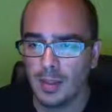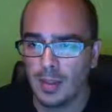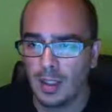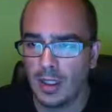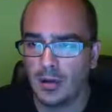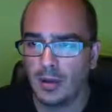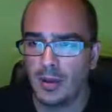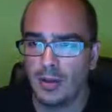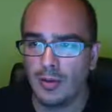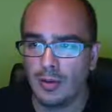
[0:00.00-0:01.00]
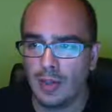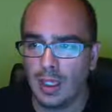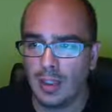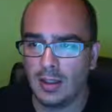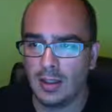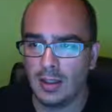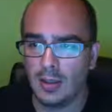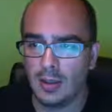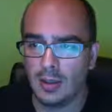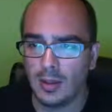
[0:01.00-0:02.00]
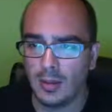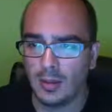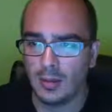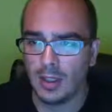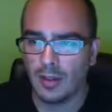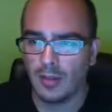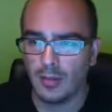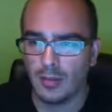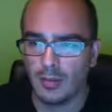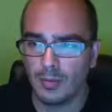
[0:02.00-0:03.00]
Now I know that you see 18 up here in the corner, but that's,